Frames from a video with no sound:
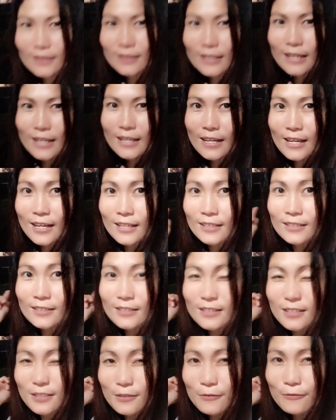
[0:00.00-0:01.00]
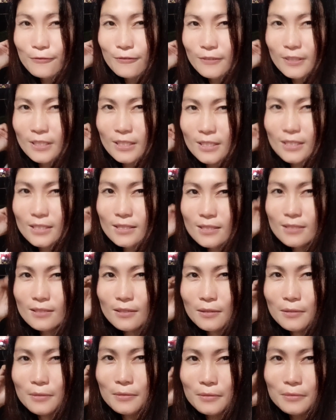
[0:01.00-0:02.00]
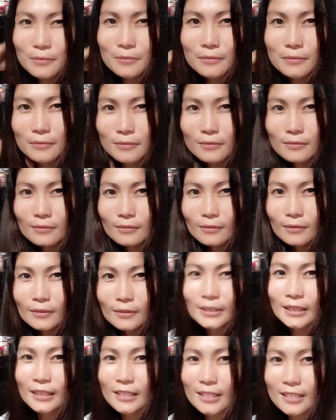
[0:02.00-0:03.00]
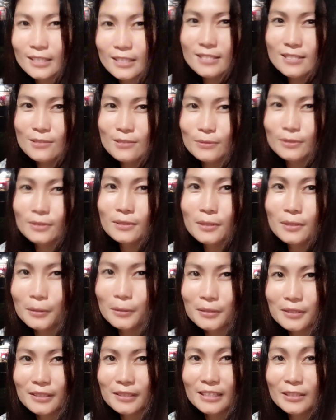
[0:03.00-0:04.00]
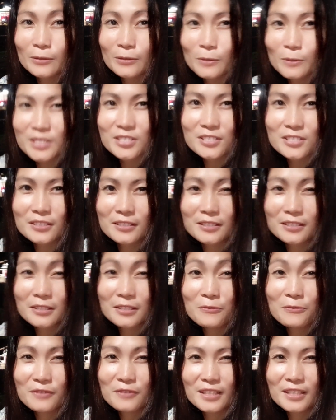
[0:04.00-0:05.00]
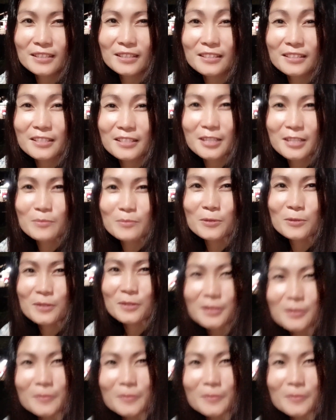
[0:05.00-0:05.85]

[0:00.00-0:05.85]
they had TV, so the kids would go there and watch TV at the neighbor.